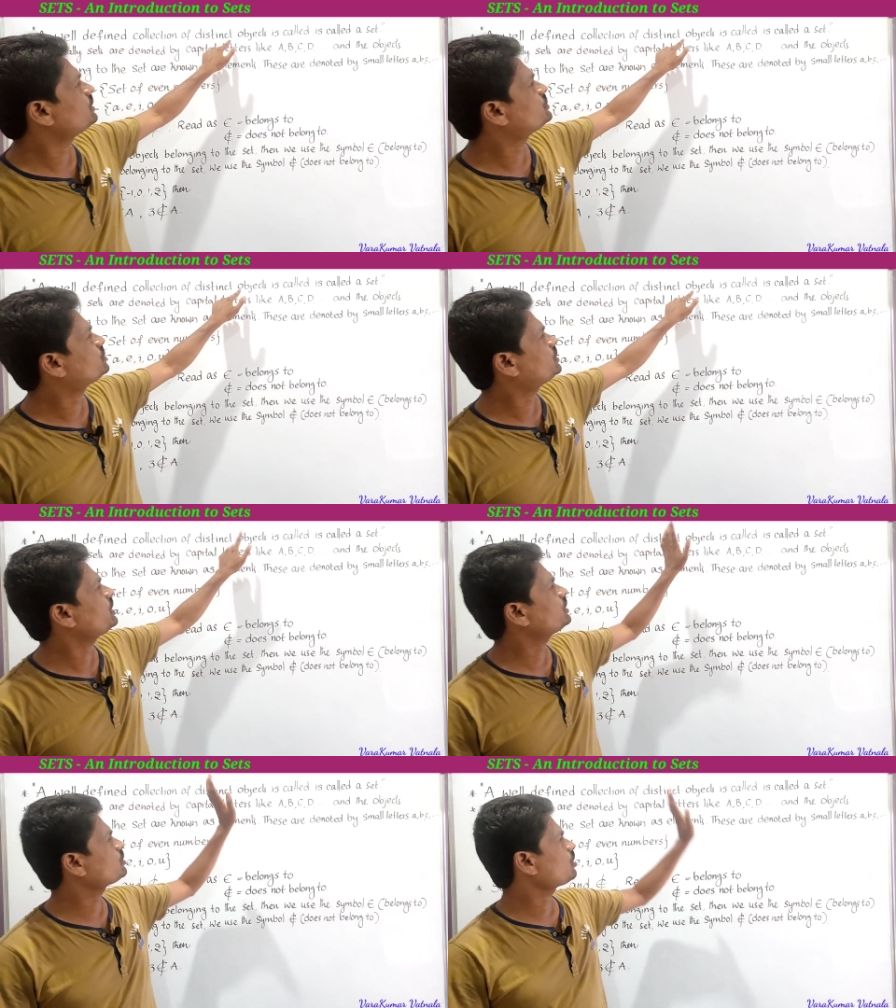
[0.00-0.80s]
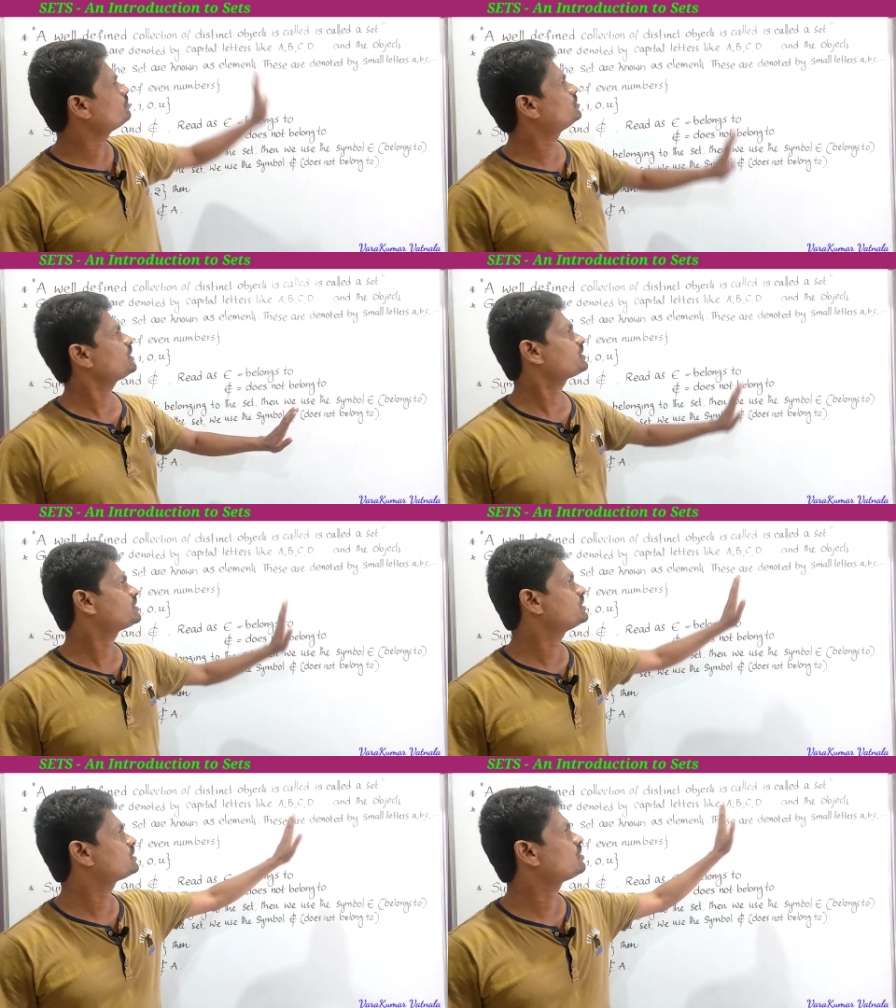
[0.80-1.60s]
distinct
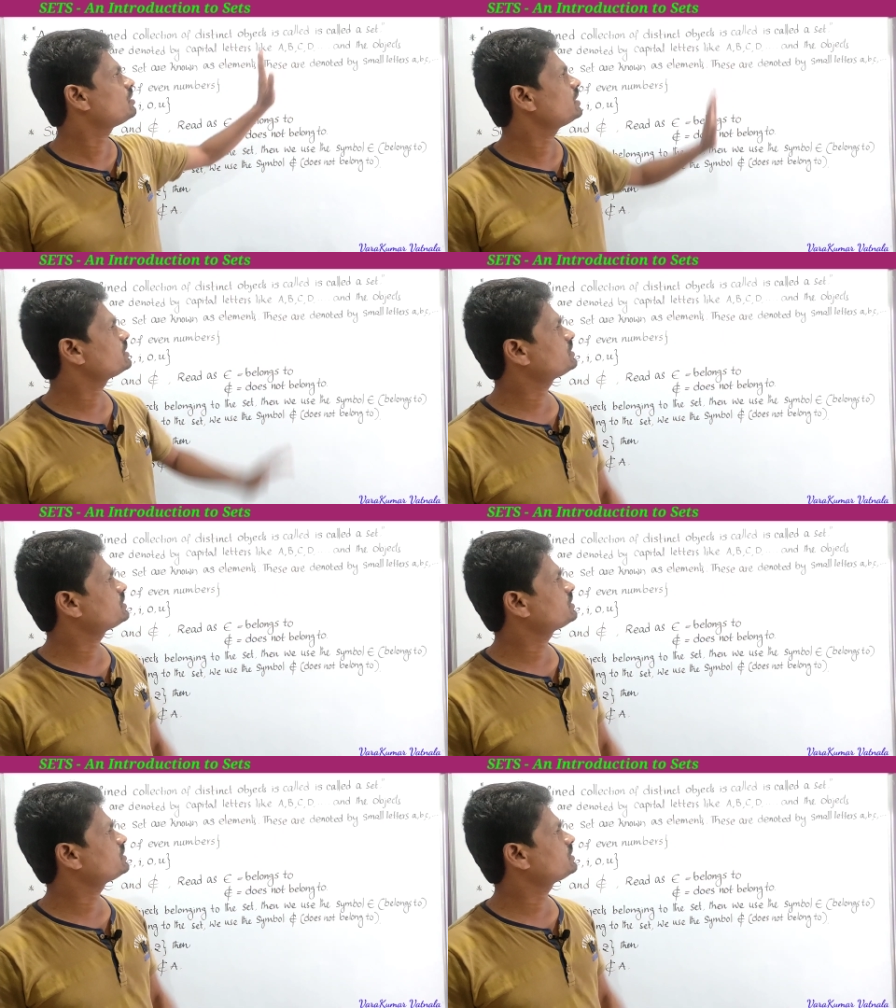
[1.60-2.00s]
objects is called a